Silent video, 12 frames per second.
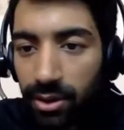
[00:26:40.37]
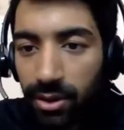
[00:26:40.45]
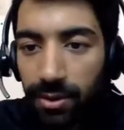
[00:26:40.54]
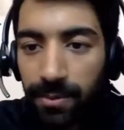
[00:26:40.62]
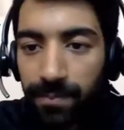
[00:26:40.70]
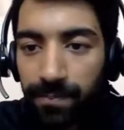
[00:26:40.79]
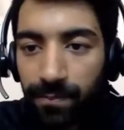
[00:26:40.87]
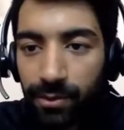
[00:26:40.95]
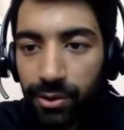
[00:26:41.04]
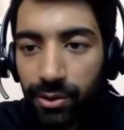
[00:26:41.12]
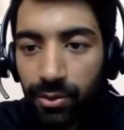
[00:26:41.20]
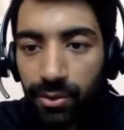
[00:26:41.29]

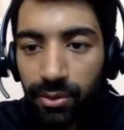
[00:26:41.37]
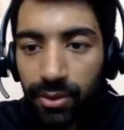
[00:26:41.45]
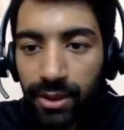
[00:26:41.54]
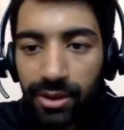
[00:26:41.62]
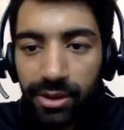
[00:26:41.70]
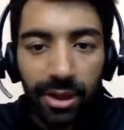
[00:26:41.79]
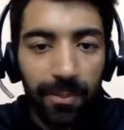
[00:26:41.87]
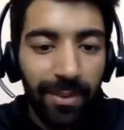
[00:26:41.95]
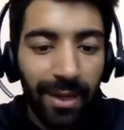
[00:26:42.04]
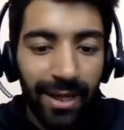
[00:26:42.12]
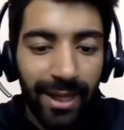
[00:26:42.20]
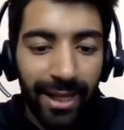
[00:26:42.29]
so you can just
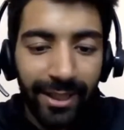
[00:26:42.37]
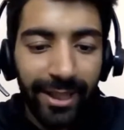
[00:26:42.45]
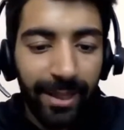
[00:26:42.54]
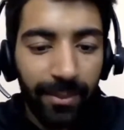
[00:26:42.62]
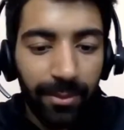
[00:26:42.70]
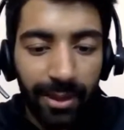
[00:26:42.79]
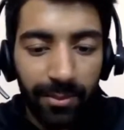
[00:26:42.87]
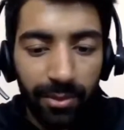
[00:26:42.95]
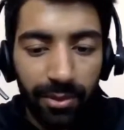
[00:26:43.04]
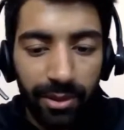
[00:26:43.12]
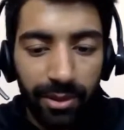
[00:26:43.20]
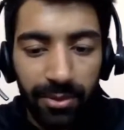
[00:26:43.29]
apply anytime to that
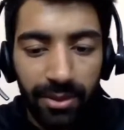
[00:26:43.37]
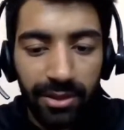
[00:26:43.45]
program.